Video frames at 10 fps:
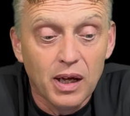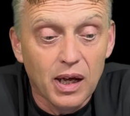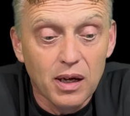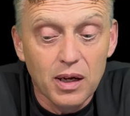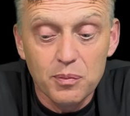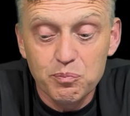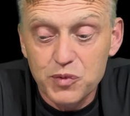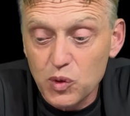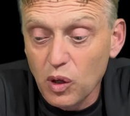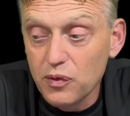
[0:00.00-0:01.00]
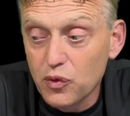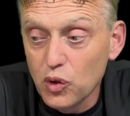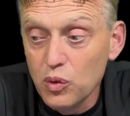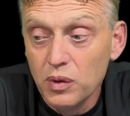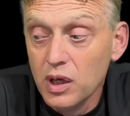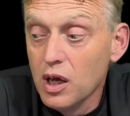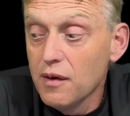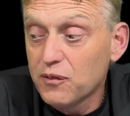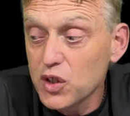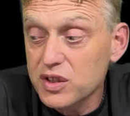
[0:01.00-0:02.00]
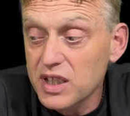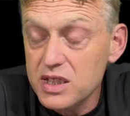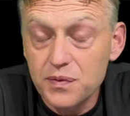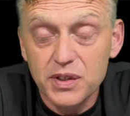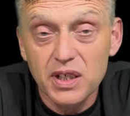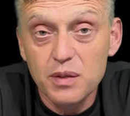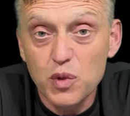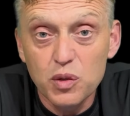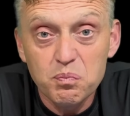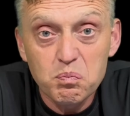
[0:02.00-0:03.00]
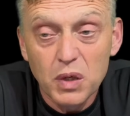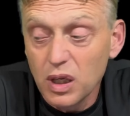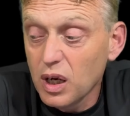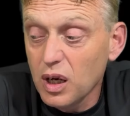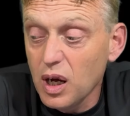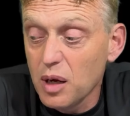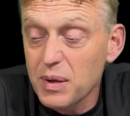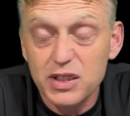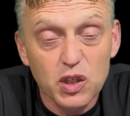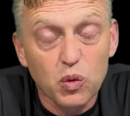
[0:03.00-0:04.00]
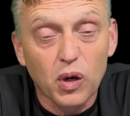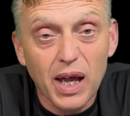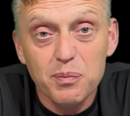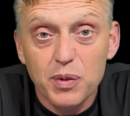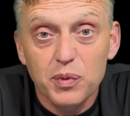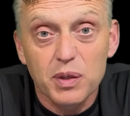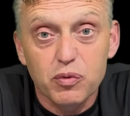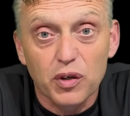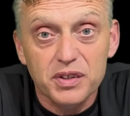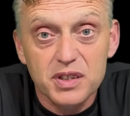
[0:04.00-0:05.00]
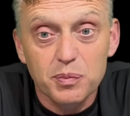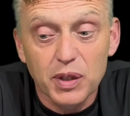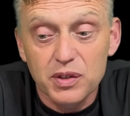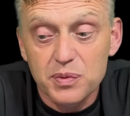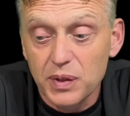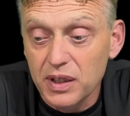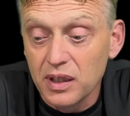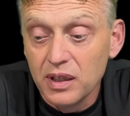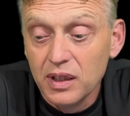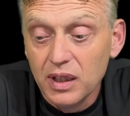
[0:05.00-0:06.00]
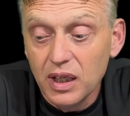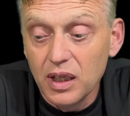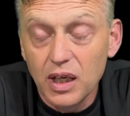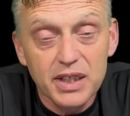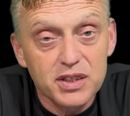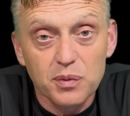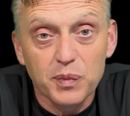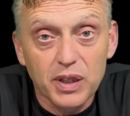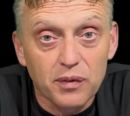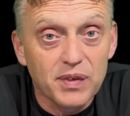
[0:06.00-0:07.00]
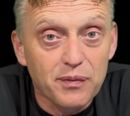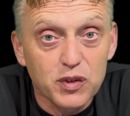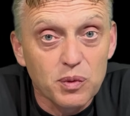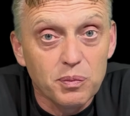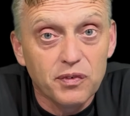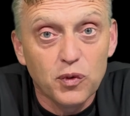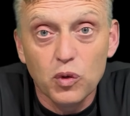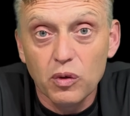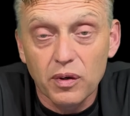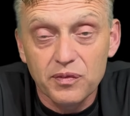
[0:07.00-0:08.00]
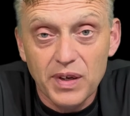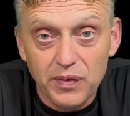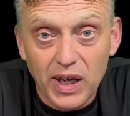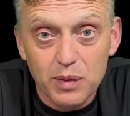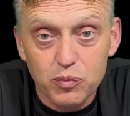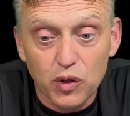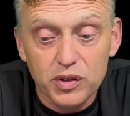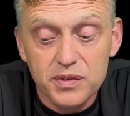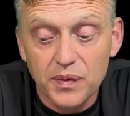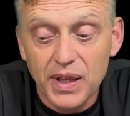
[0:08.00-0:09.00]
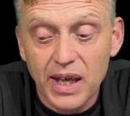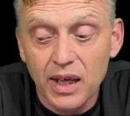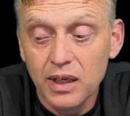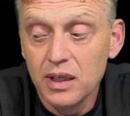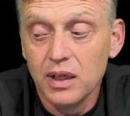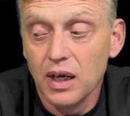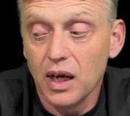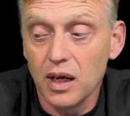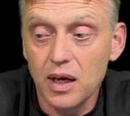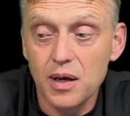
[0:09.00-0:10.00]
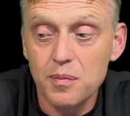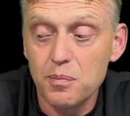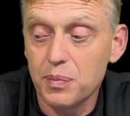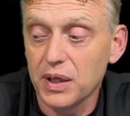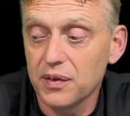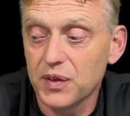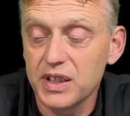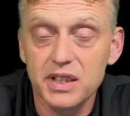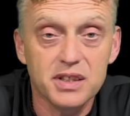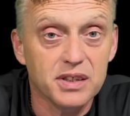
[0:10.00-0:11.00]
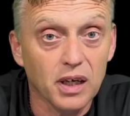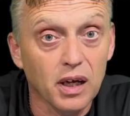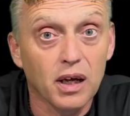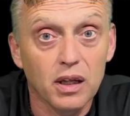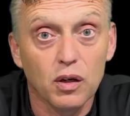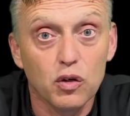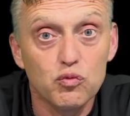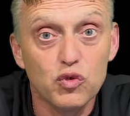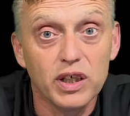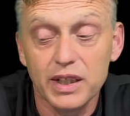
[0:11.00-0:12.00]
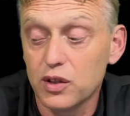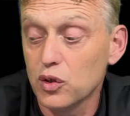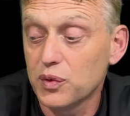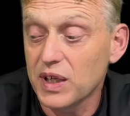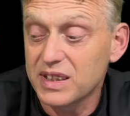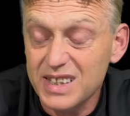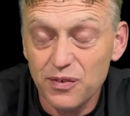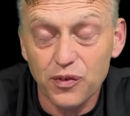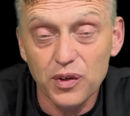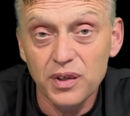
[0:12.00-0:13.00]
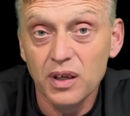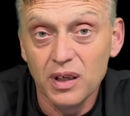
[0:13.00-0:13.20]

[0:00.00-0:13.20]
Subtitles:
So overall, first test for Temu, I'm actually quite happy with the products, to be honest with you. It's something I've never done before, I've never had products from there, but these are like really good, they're different.